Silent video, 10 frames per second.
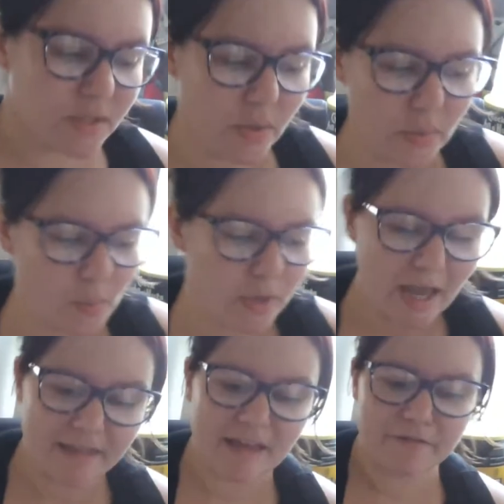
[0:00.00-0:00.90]
so we
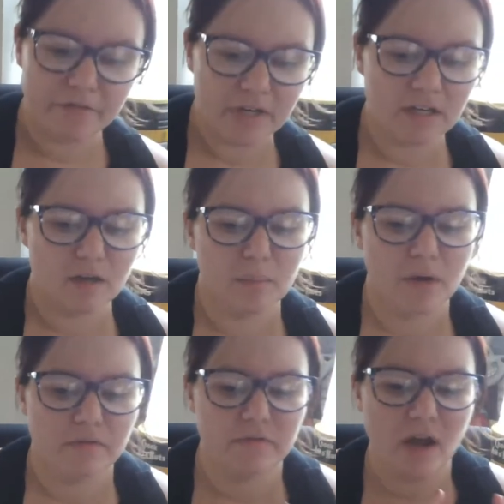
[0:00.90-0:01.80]
had that freedom
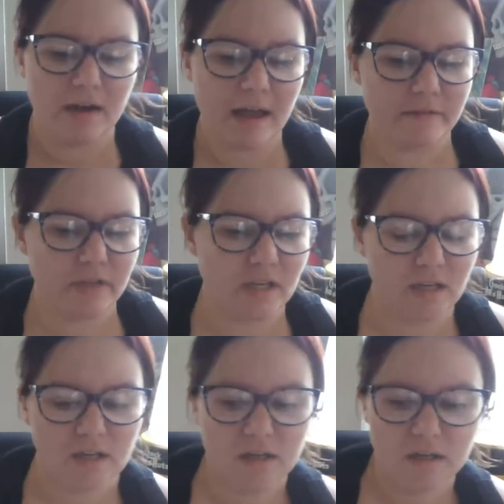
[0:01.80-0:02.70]
of not
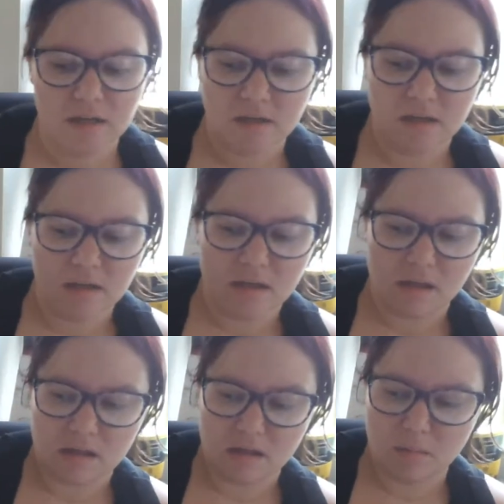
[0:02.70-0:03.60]
having
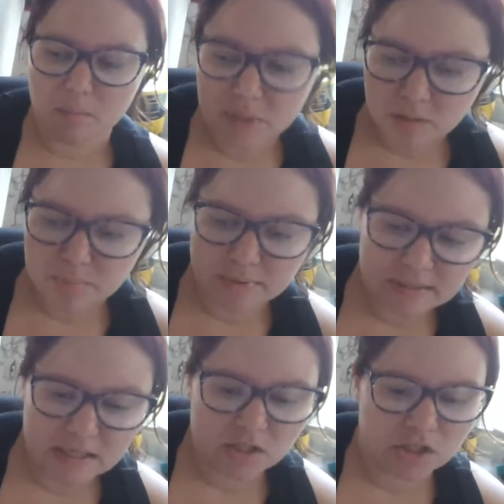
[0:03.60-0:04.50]
the
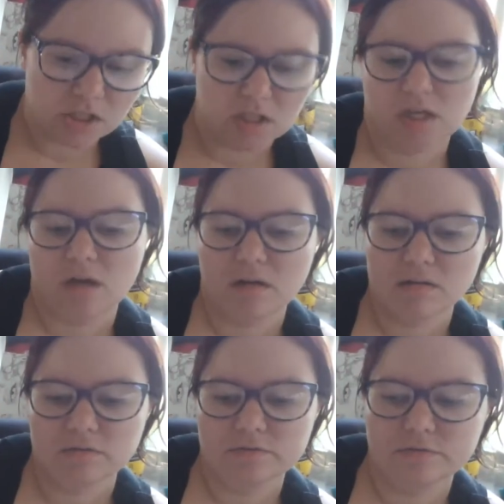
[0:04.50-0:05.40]
manipulation
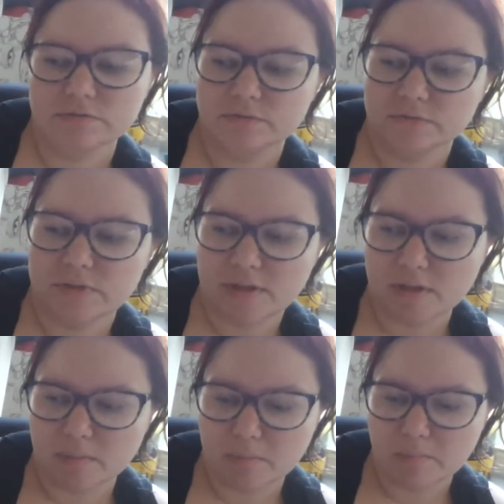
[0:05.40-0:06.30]
of
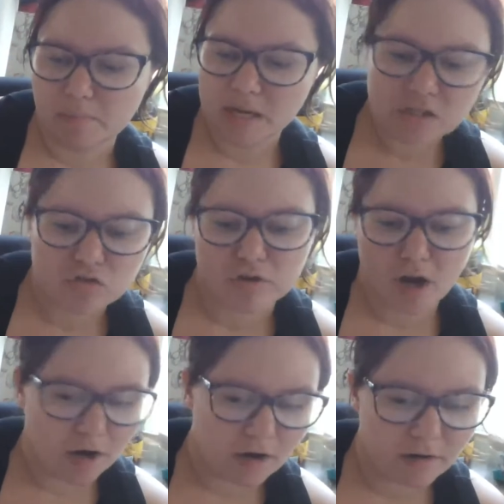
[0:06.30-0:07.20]
the
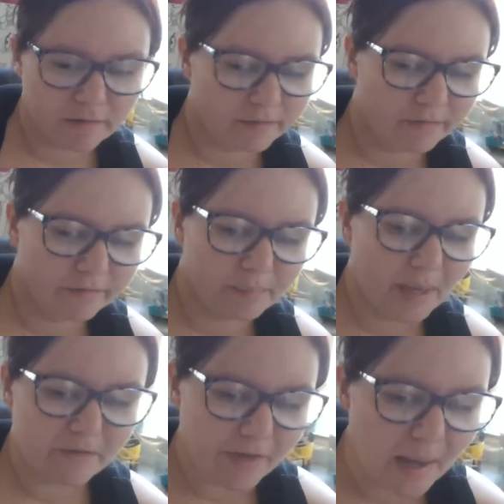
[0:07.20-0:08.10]
matriarch of
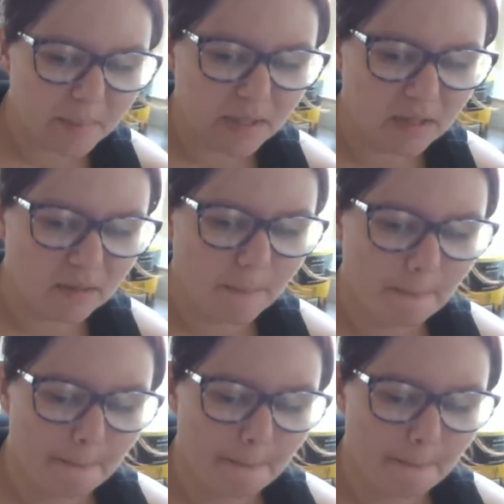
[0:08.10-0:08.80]
my family,